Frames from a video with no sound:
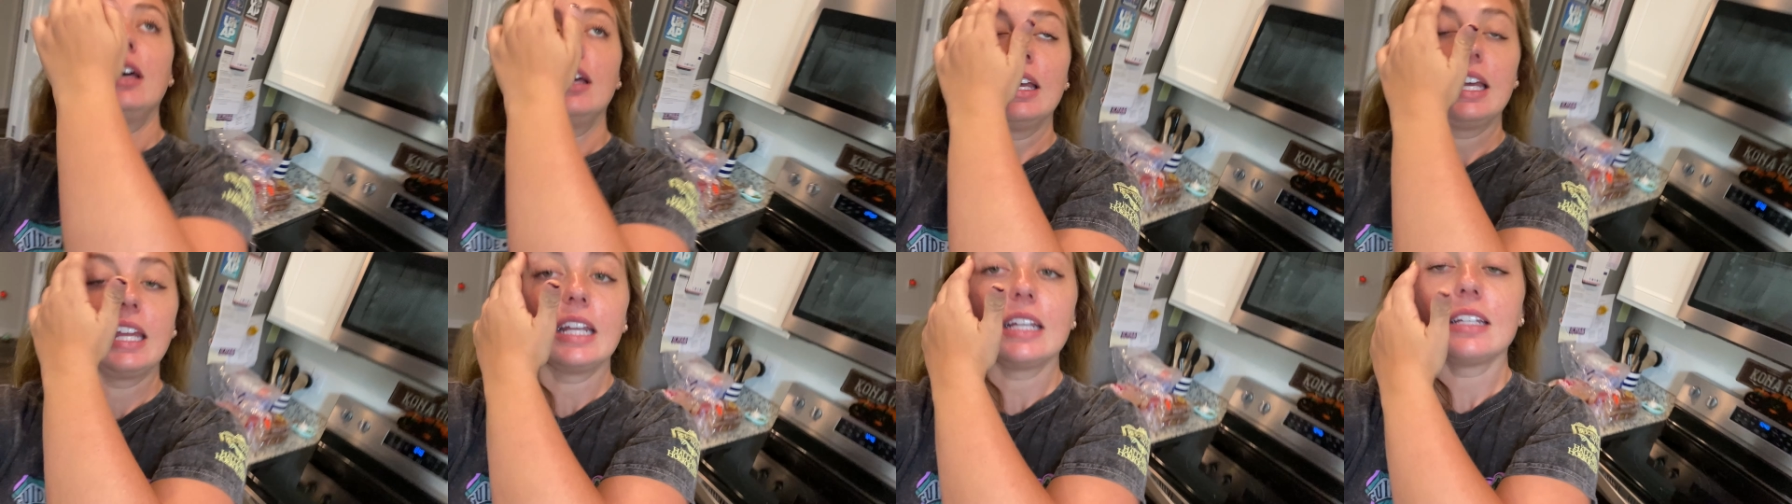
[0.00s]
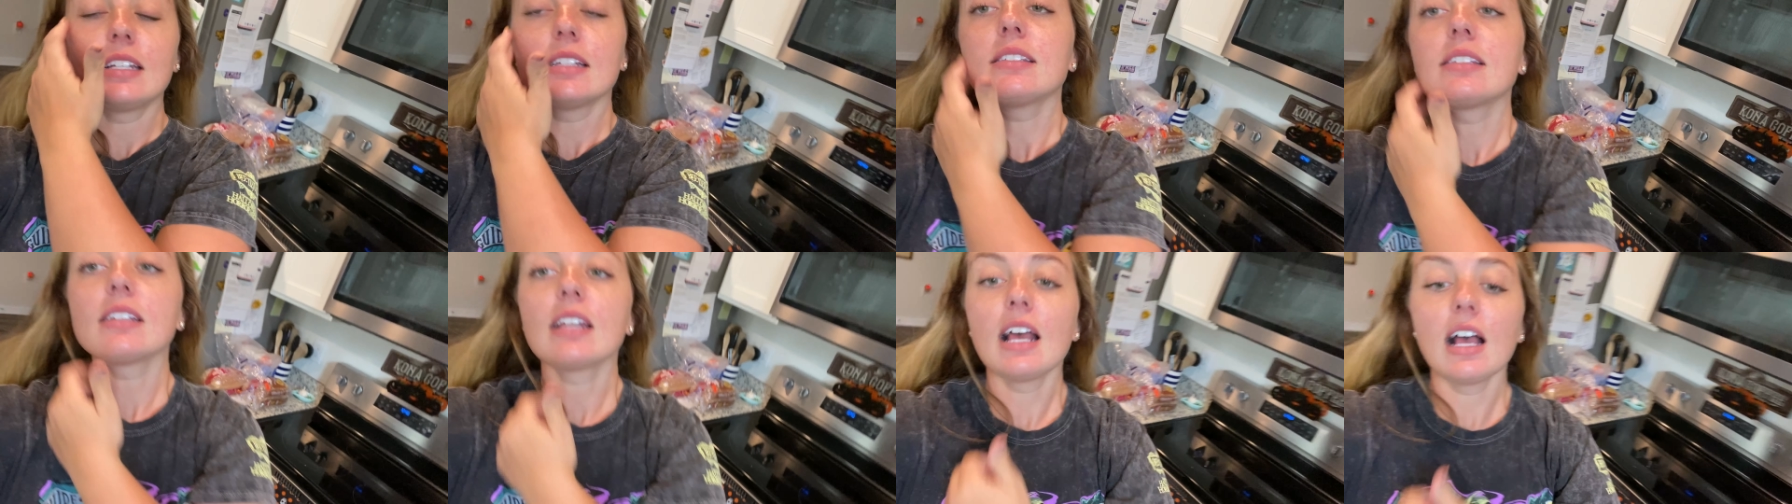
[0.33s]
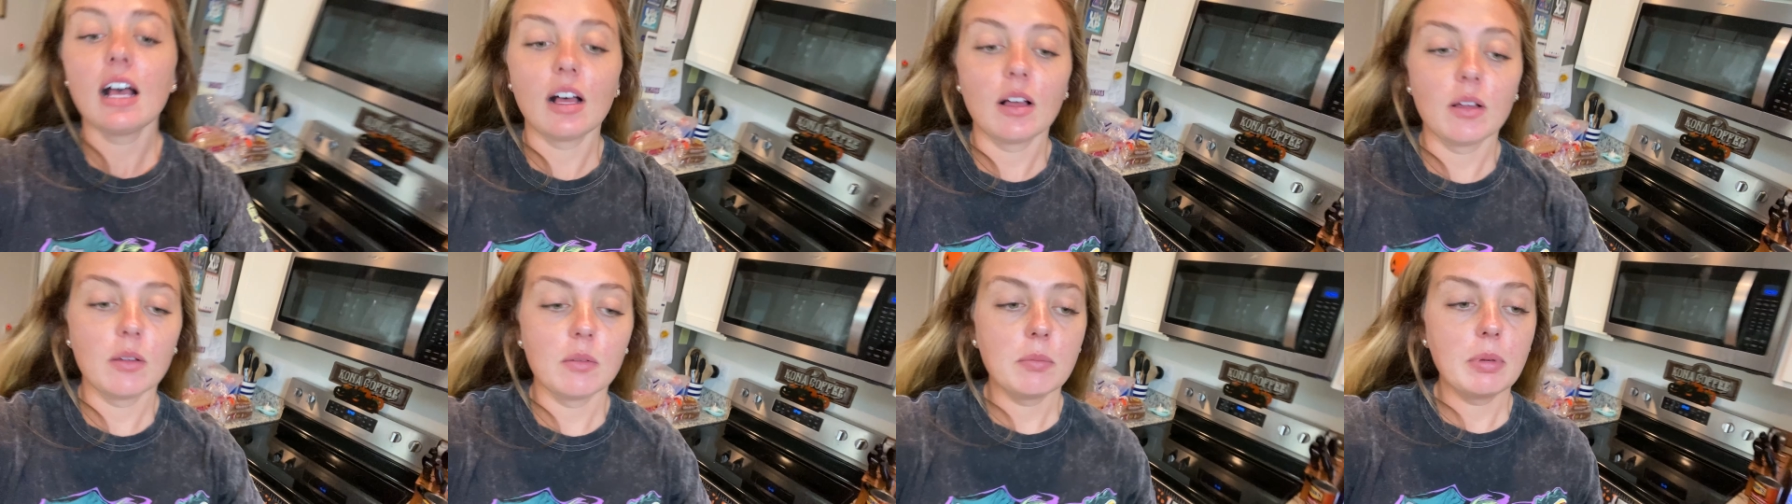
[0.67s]
And it doesn't
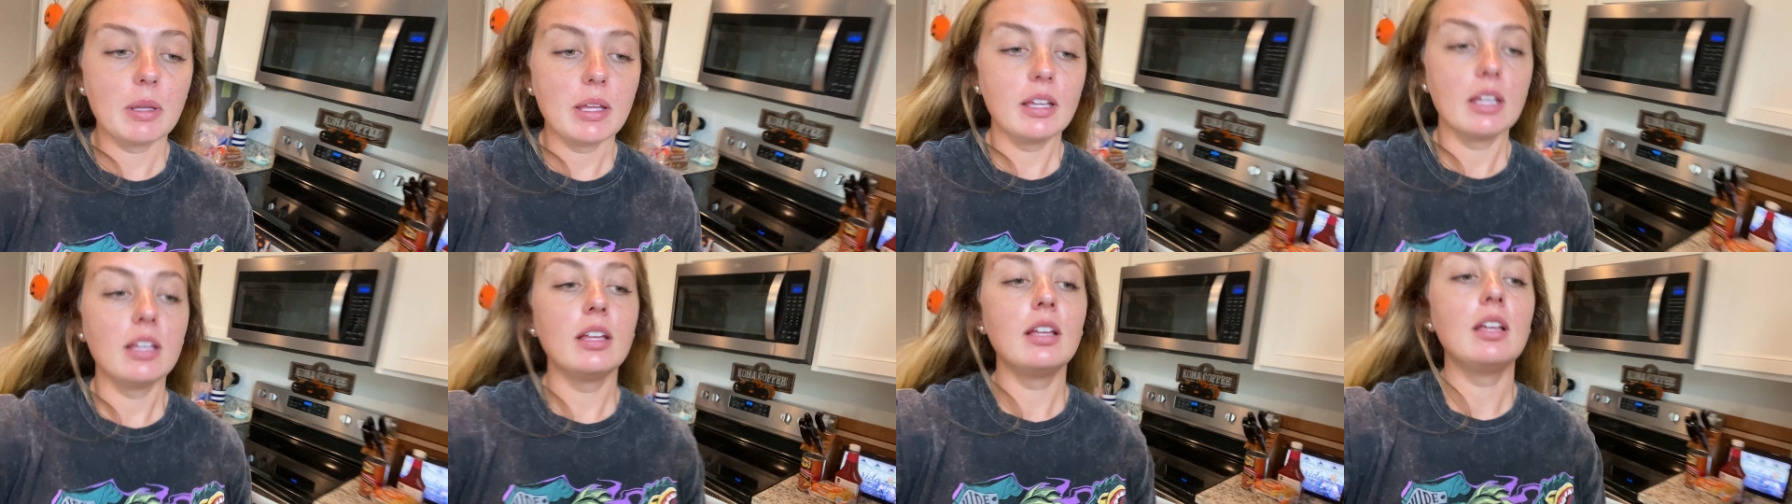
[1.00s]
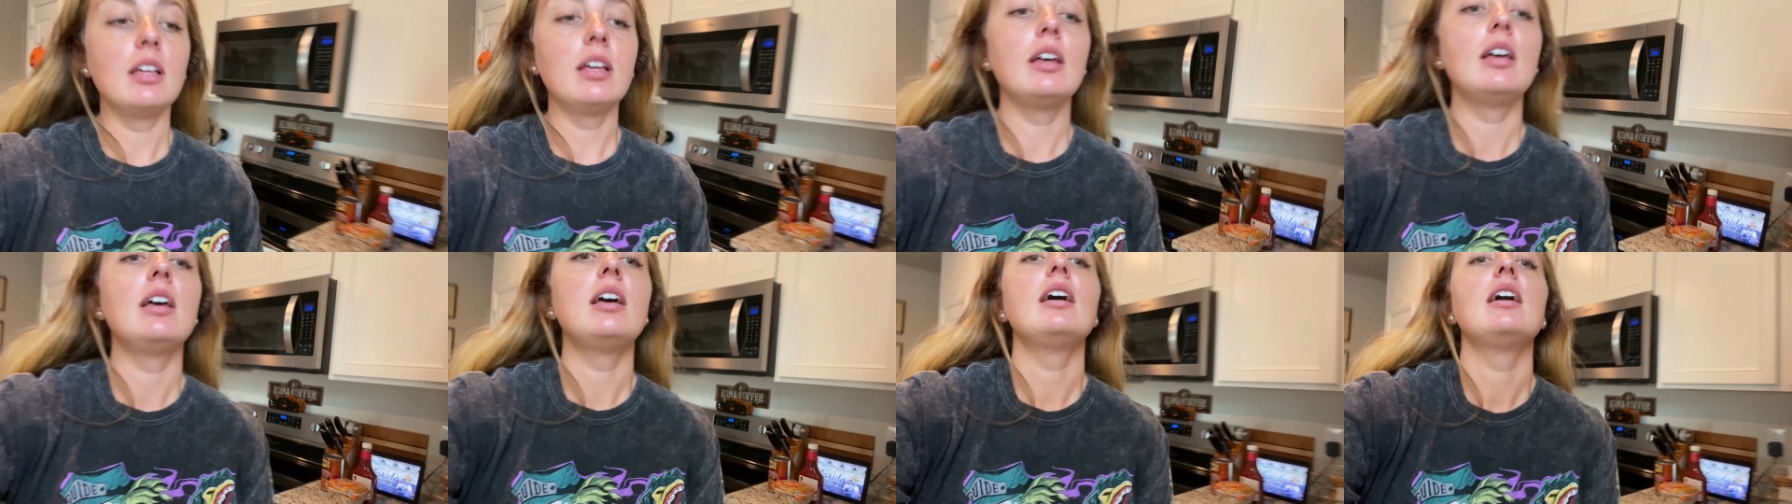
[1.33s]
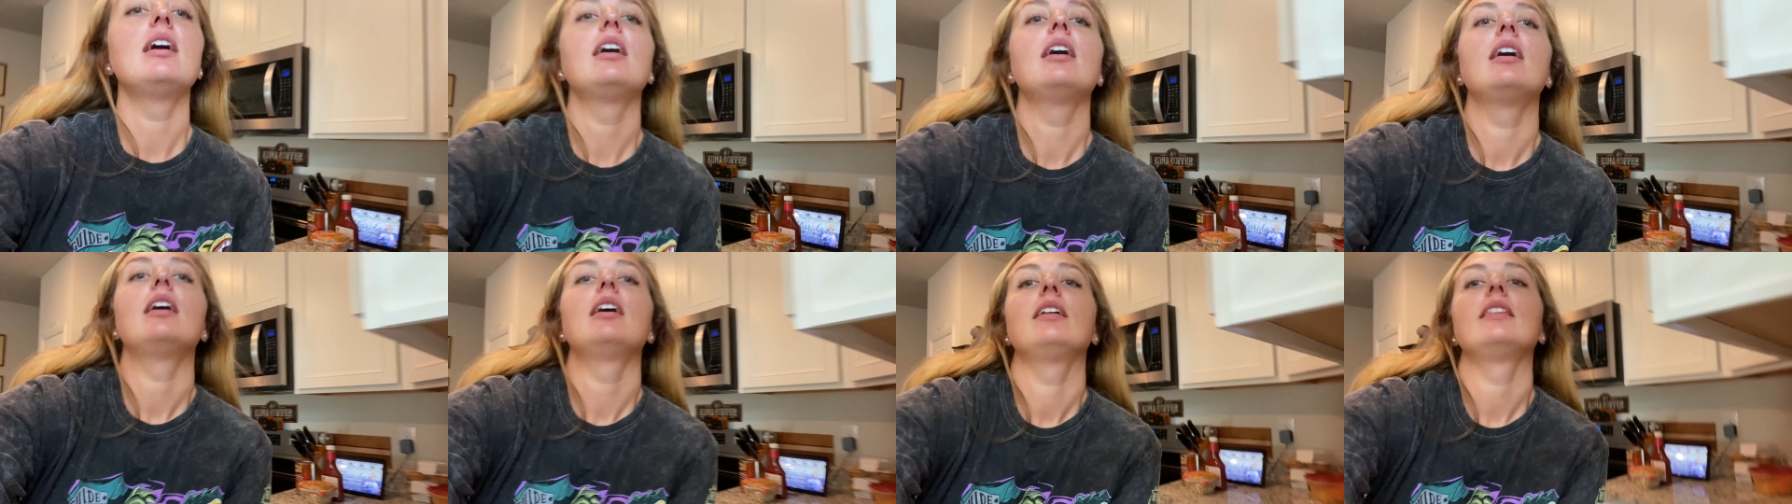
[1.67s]
help
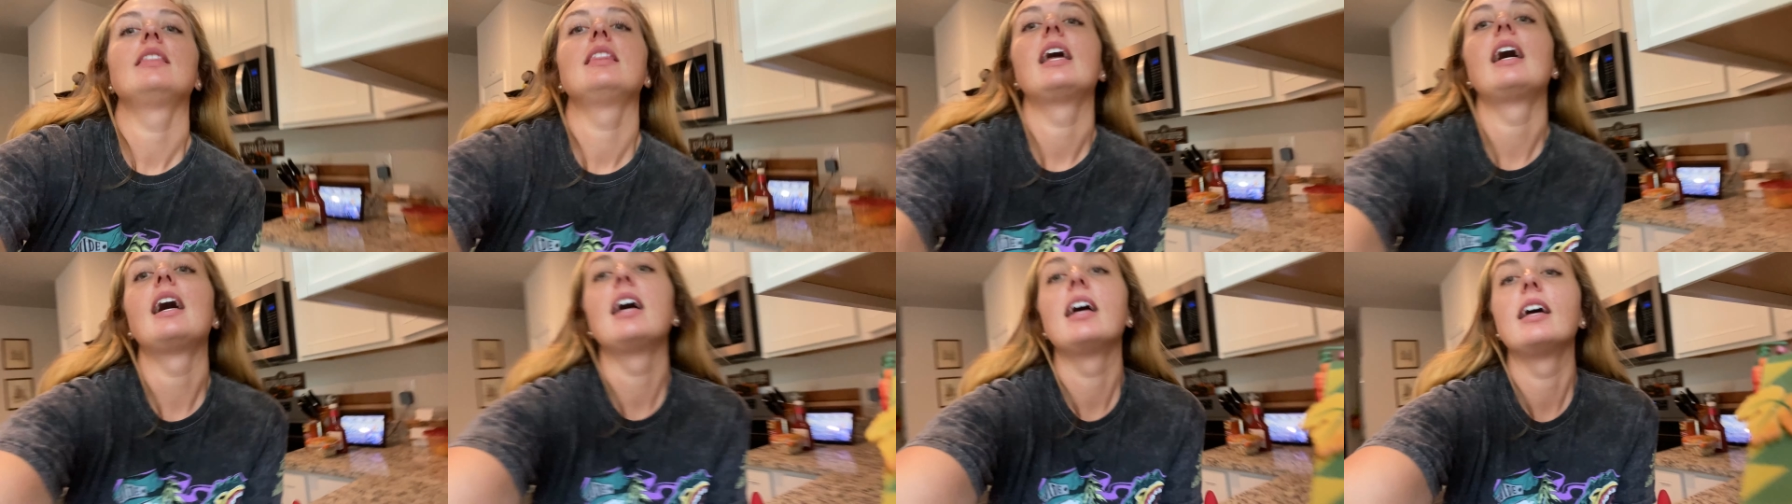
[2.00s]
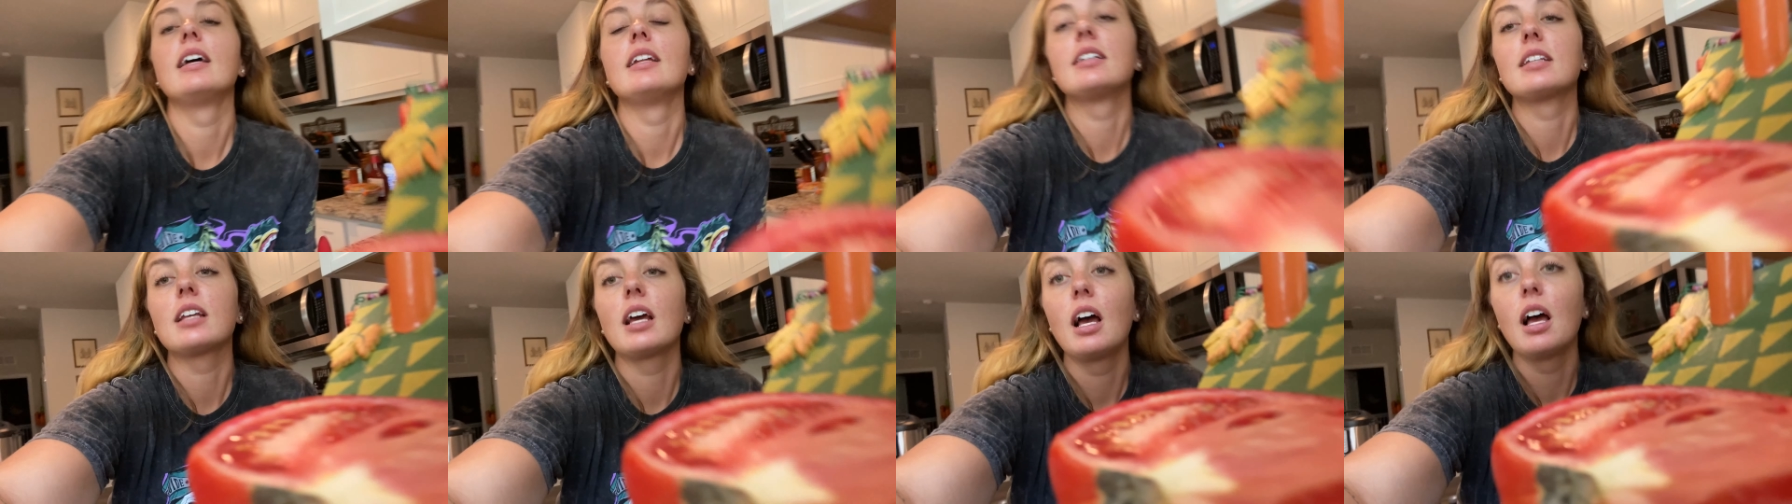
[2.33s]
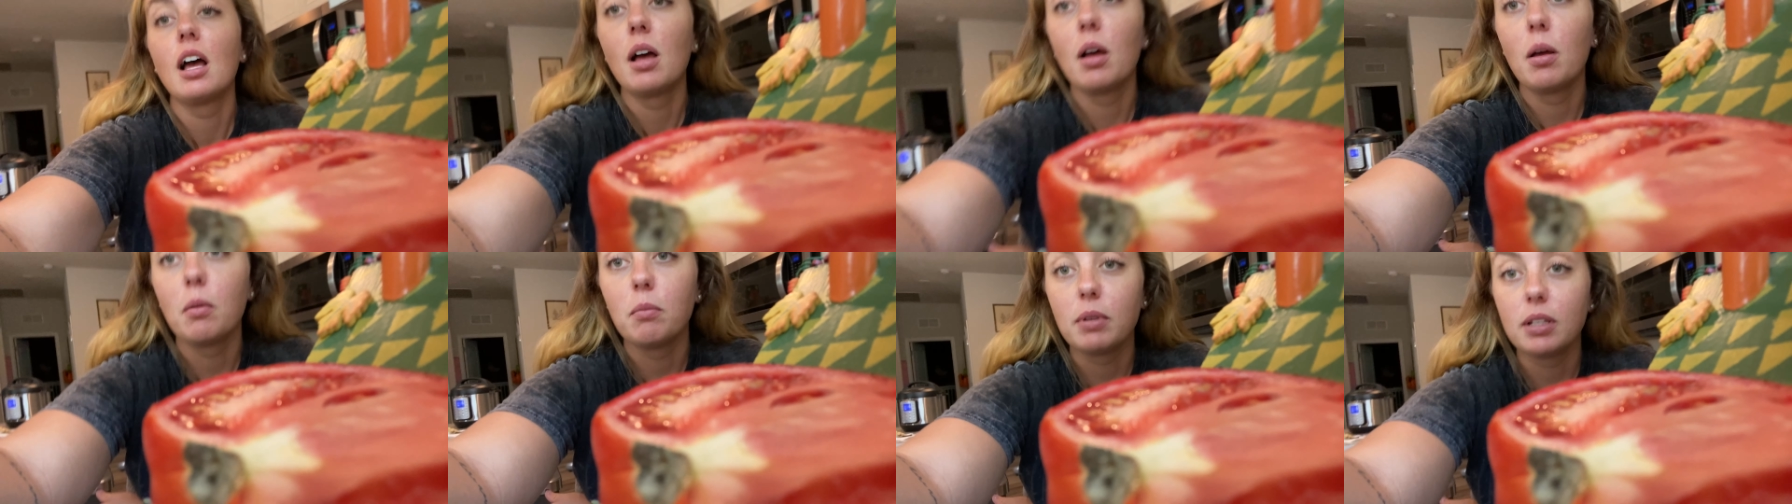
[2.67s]
that,
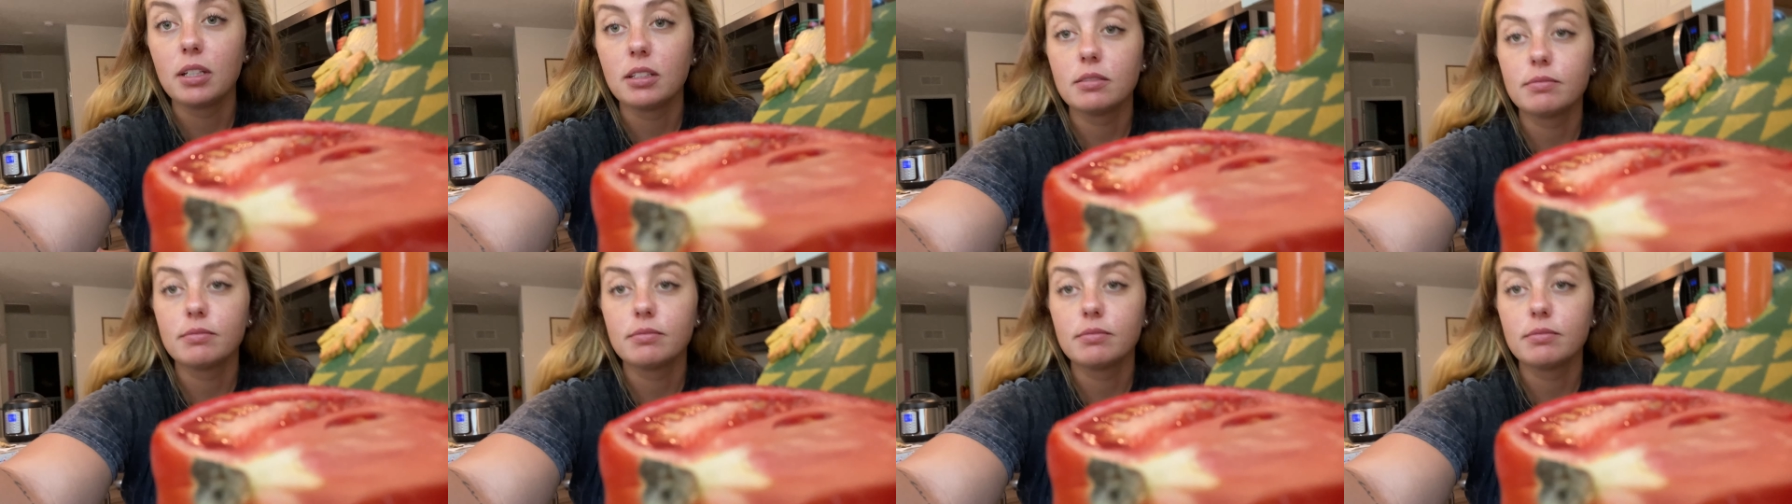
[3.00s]
um,